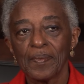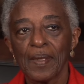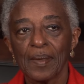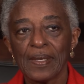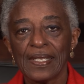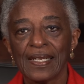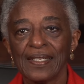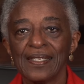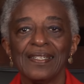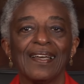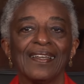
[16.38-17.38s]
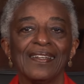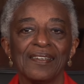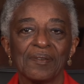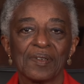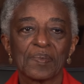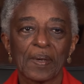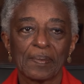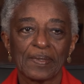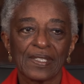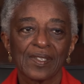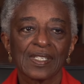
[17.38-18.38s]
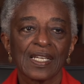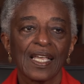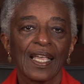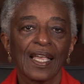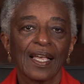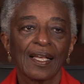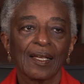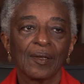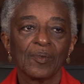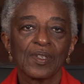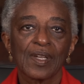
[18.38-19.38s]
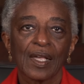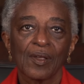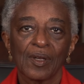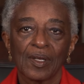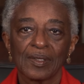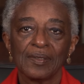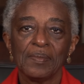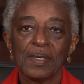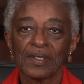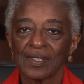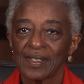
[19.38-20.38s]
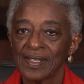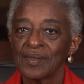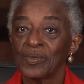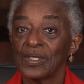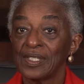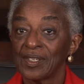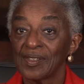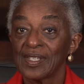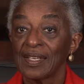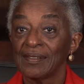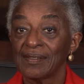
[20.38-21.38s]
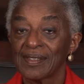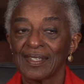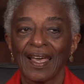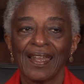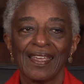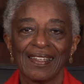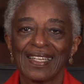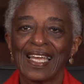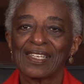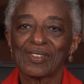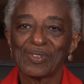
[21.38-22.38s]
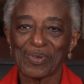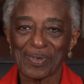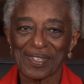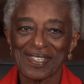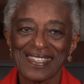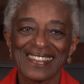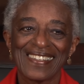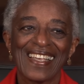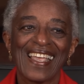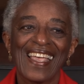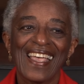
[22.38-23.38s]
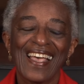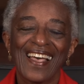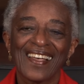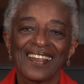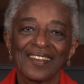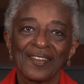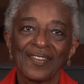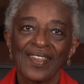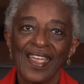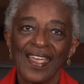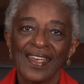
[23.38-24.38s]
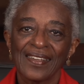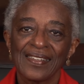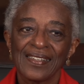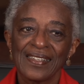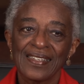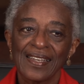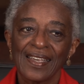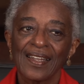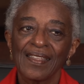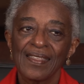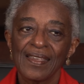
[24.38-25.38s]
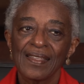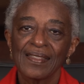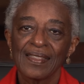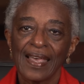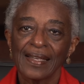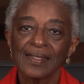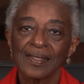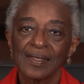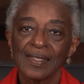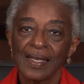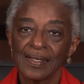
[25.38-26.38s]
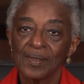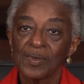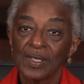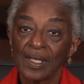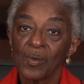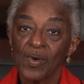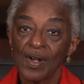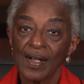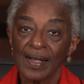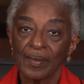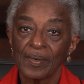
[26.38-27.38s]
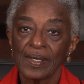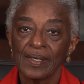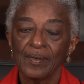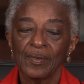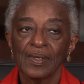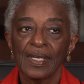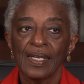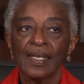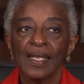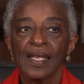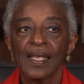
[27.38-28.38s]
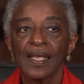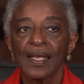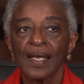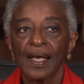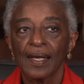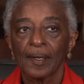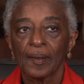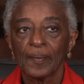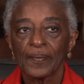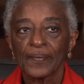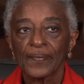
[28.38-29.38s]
maybe in nineteen ninety it was published, uh, which I called Mirrors, Windows, and Sliding Glass Doors. Uh, and, and I think that's, that's really why we, we um,